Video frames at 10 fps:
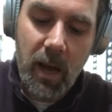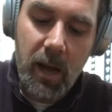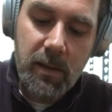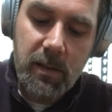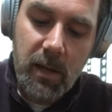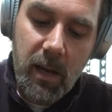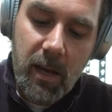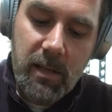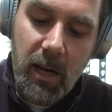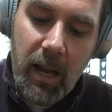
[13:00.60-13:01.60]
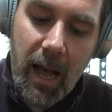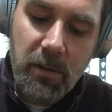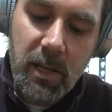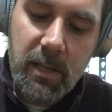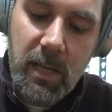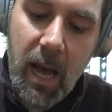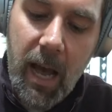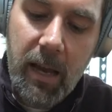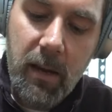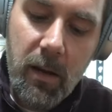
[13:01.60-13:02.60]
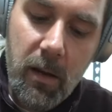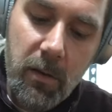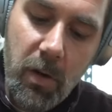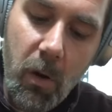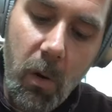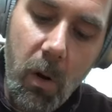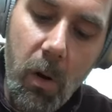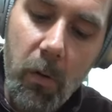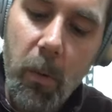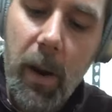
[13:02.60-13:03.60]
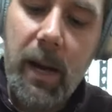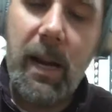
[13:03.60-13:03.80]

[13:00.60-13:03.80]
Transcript: that does is it allows this guy to go all the